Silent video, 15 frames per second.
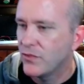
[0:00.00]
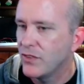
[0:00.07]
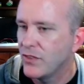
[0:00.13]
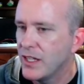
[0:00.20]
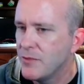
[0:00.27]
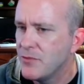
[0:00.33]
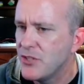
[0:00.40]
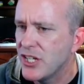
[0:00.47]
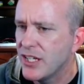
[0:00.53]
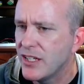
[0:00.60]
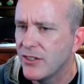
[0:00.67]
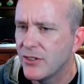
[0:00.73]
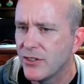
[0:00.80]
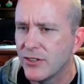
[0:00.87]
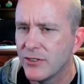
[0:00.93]

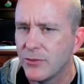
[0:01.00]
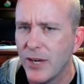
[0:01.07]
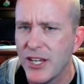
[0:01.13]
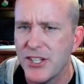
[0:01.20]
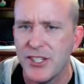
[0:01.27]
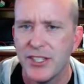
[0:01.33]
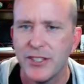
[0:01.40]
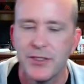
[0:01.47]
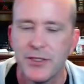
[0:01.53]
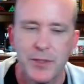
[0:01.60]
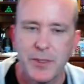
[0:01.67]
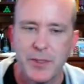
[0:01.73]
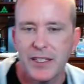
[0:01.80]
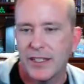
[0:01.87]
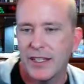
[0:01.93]
MJIT or YJIT or
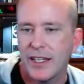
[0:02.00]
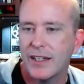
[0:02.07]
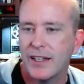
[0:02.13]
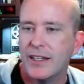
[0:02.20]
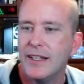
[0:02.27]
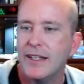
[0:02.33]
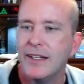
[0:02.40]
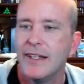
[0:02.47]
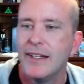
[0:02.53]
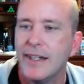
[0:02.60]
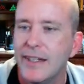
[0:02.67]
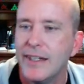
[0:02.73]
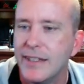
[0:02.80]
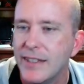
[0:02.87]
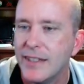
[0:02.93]
something like that.
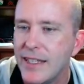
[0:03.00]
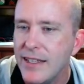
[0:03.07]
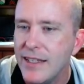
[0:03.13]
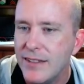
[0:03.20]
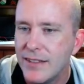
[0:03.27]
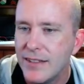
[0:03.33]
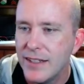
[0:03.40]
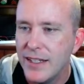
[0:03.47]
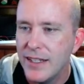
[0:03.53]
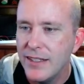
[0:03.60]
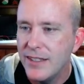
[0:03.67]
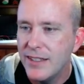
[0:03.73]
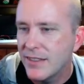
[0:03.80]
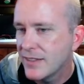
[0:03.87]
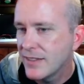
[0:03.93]

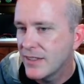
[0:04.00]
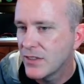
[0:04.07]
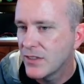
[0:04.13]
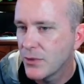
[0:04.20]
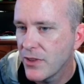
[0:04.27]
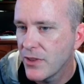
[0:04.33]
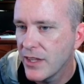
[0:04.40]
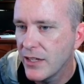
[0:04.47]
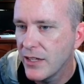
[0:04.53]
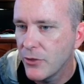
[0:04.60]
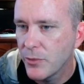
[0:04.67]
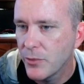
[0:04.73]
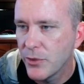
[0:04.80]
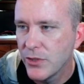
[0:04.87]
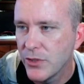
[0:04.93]
It does this sort of thing
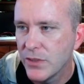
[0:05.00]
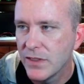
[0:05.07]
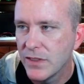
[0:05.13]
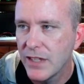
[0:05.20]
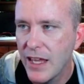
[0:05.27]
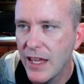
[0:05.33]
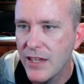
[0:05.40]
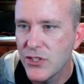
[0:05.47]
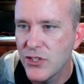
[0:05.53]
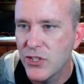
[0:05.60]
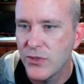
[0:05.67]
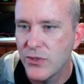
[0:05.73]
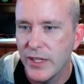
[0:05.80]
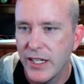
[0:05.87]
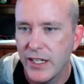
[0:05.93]
where it produces a
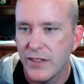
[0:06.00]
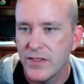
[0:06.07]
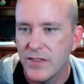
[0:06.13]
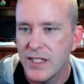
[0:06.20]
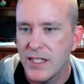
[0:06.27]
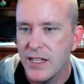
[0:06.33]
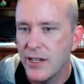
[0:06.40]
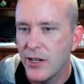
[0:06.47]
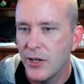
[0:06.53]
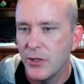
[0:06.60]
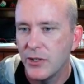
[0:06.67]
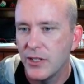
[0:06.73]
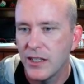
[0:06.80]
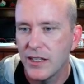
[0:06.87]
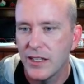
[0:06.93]
string of C
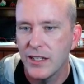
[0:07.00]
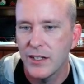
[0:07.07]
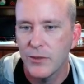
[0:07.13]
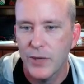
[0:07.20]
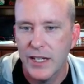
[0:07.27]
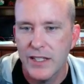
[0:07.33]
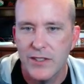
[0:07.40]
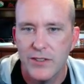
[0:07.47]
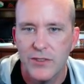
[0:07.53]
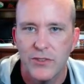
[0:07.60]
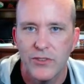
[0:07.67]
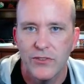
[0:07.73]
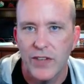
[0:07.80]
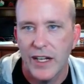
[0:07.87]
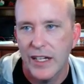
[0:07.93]
code and then it writes it to
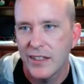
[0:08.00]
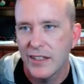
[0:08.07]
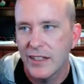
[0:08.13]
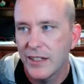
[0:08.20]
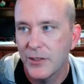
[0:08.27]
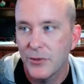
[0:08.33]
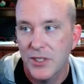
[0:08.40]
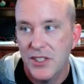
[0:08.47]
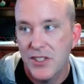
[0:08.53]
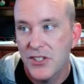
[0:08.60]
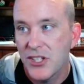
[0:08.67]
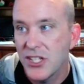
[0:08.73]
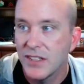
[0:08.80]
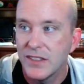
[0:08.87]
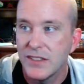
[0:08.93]
a file and then it runs
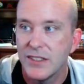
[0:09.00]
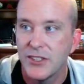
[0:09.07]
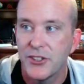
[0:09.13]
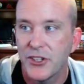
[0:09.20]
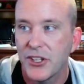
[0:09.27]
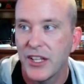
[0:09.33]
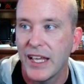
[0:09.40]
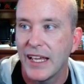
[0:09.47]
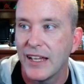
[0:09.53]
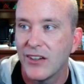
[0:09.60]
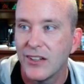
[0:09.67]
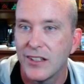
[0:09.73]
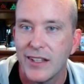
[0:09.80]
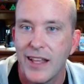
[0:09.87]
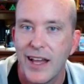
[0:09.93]
GCC or clang
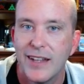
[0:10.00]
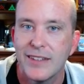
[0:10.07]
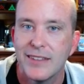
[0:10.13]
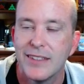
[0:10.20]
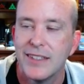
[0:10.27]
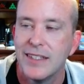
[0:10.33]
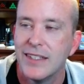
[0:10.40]
on that.